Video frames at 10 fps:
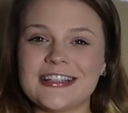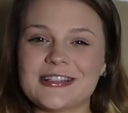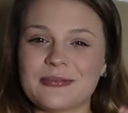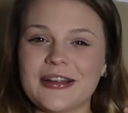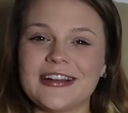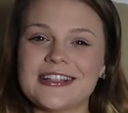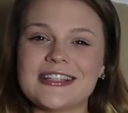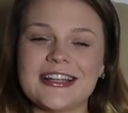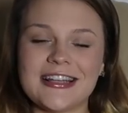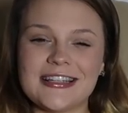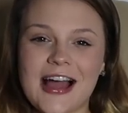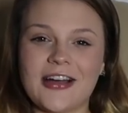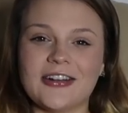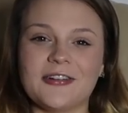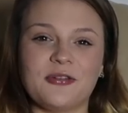it's weird sitting
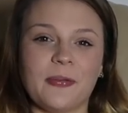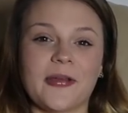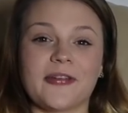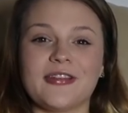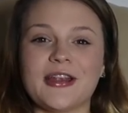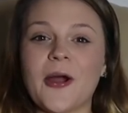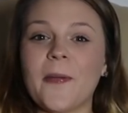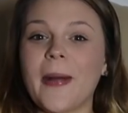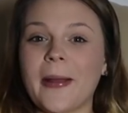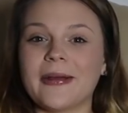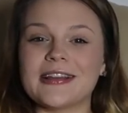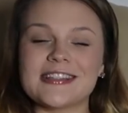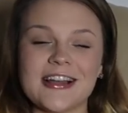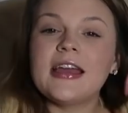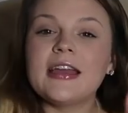down and filming a video by
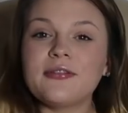myself.